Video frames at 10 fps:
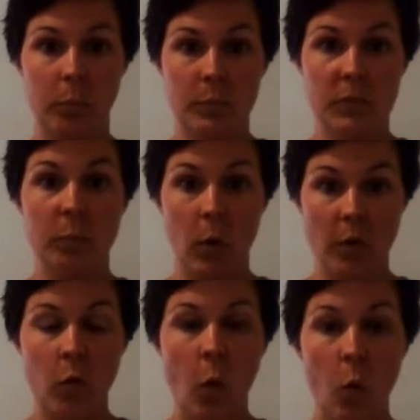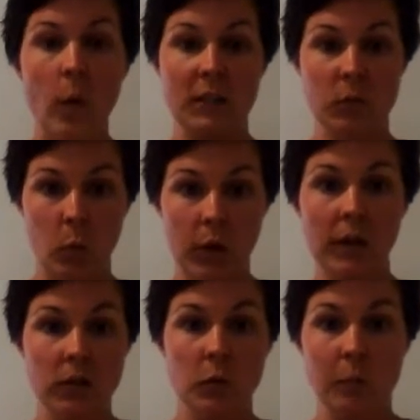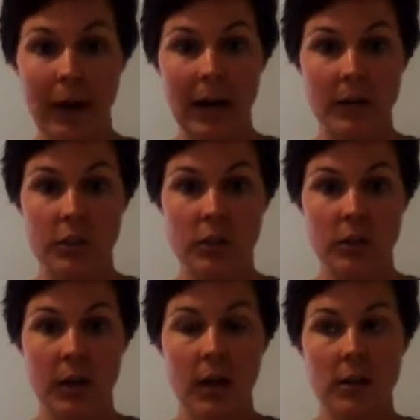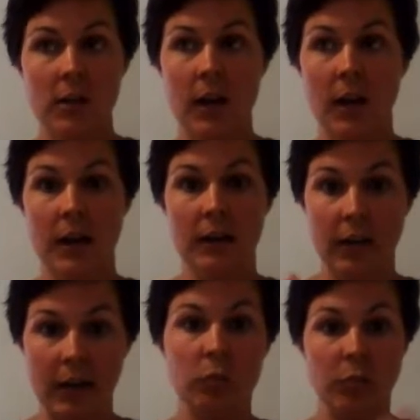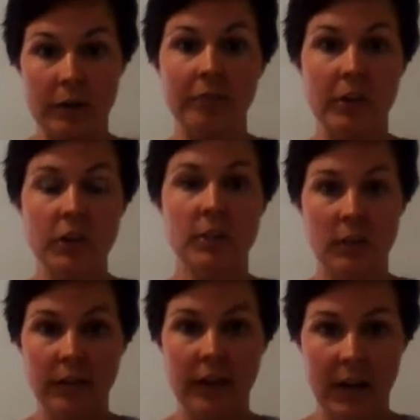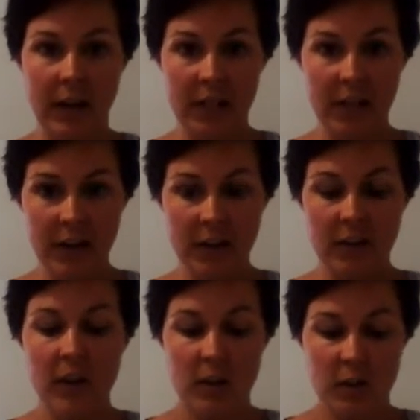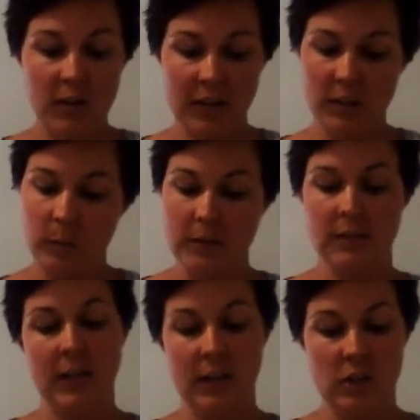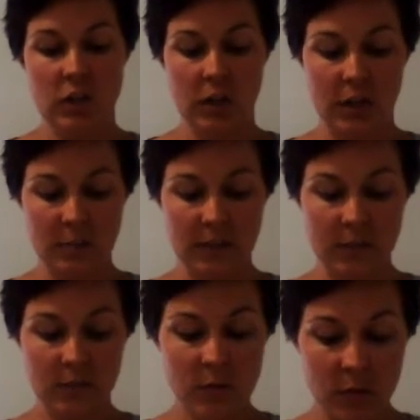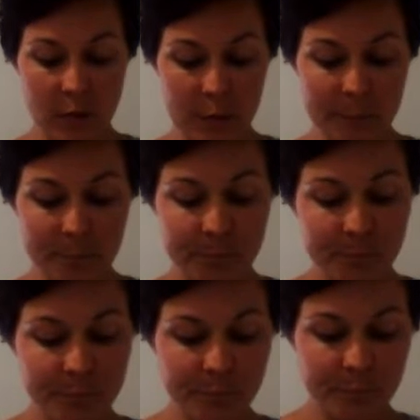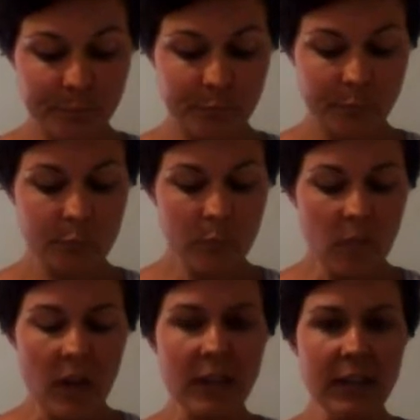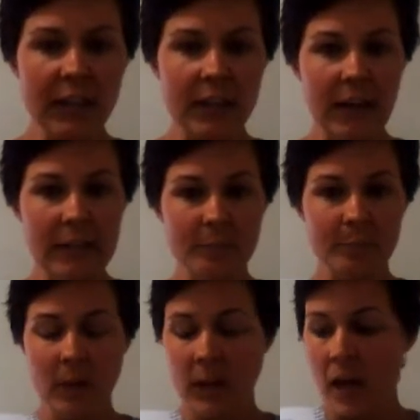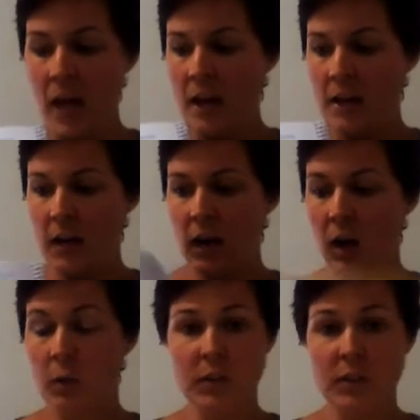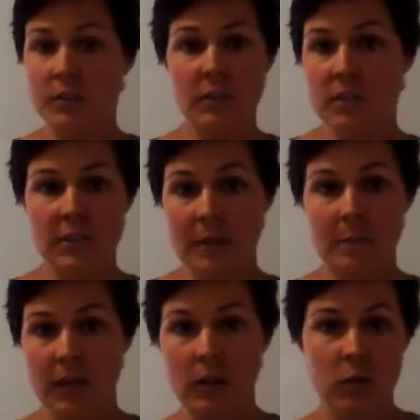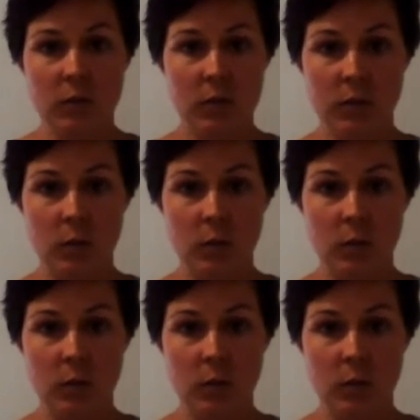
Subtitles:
spot of always working too much. You can't refresh yourself and get out of that. So that's where the stagnation comes in. So yeah, I would, same thing, use those